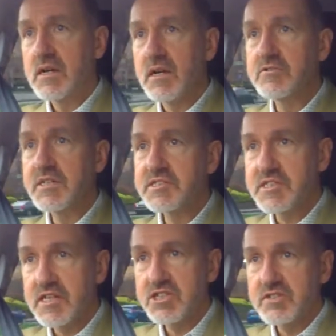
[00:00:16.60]
clothing
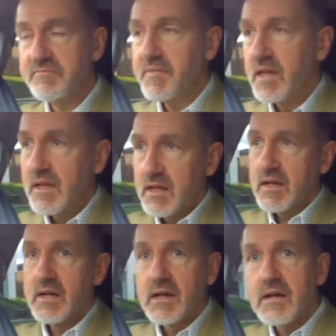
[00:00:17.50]
section.
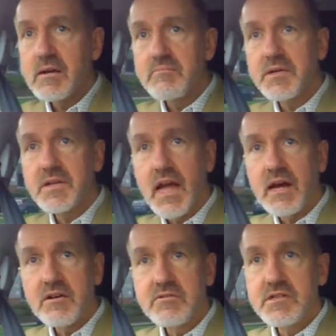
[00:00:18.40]
But
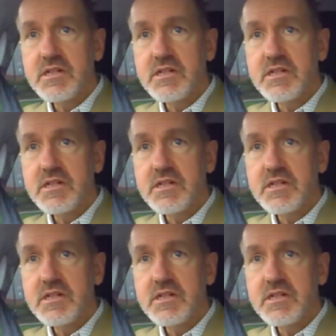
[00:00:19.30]
now